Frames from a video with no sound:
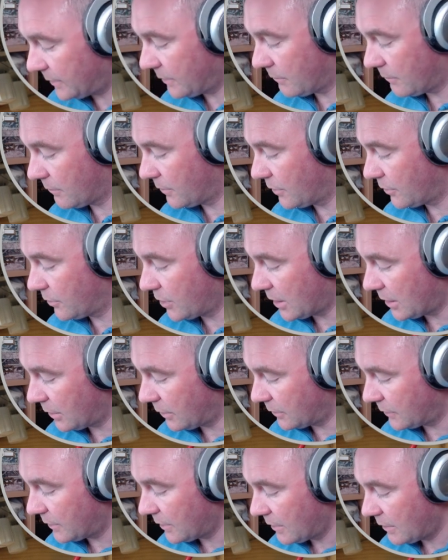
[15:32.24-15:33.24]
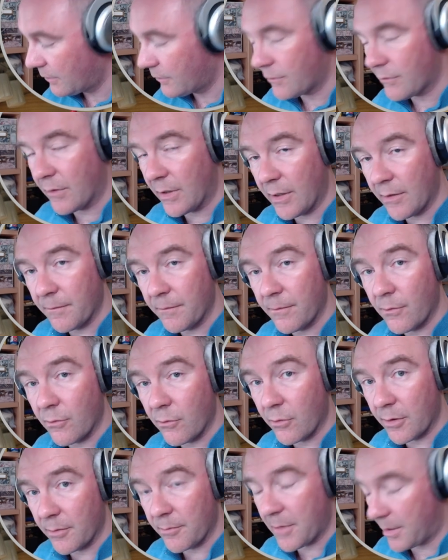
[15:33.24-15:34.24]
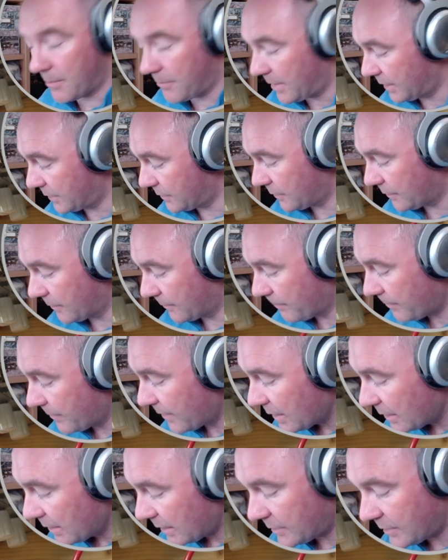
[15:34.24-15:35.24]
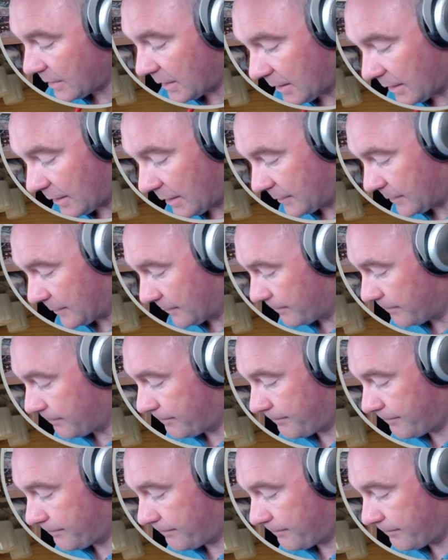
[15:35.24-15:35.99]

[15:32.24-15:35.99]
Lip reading: here into channels 3 and 4 in my mixer. Let's take a listen.